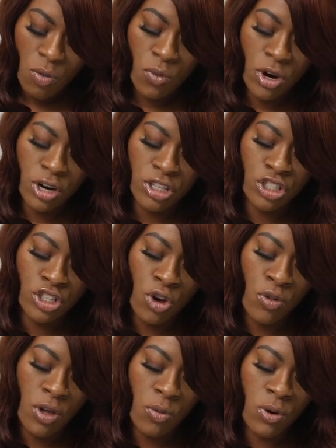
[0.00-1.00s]
We're going to
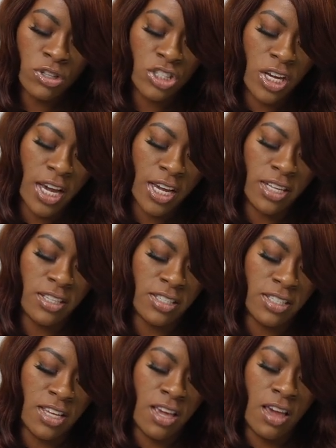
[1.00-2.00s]
show that we're checking to
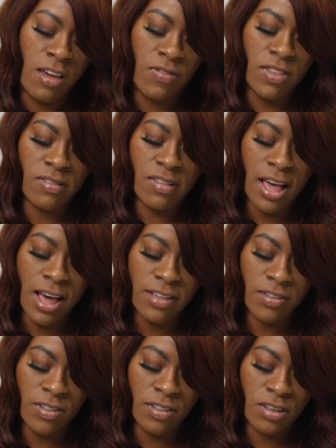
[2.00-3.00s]
see if the
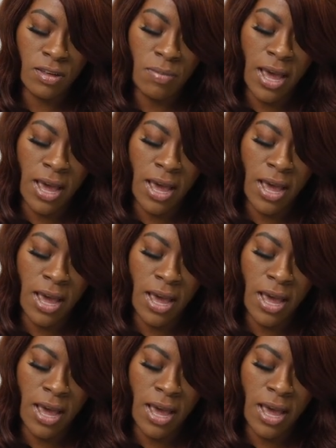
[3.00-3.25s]
size of the tip